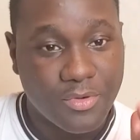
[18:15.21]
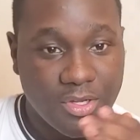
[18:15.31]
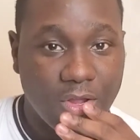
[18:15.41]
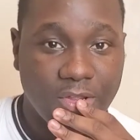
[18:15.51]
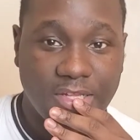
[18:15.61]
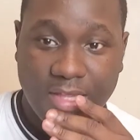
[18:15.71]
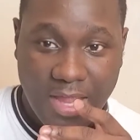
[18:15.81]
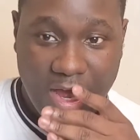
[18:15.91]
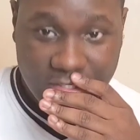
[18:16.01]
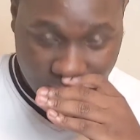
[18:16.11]
you know, get their
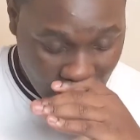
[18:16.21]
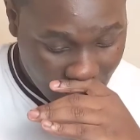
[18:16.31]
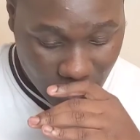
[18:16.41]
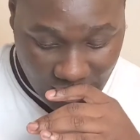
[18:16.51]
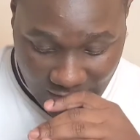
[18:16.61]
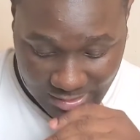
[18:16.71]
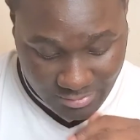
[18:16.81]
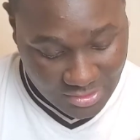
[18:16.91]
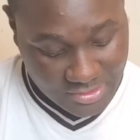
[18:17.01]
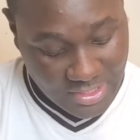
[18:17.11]
eyes back on God,
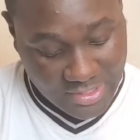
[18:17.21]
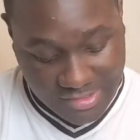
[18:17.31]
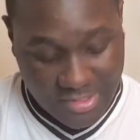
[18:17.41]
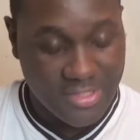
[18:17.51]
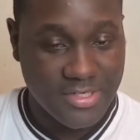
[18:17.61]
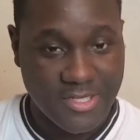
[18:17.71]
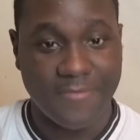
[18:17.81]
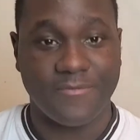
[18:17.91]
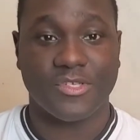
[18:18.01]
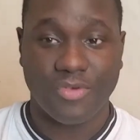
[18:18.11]
because like I said, this
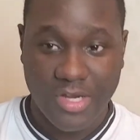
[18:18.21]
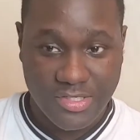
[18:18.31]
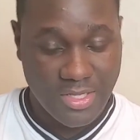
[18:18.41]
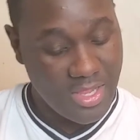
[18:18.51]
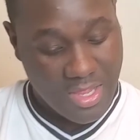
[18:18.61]
stuff is crazy.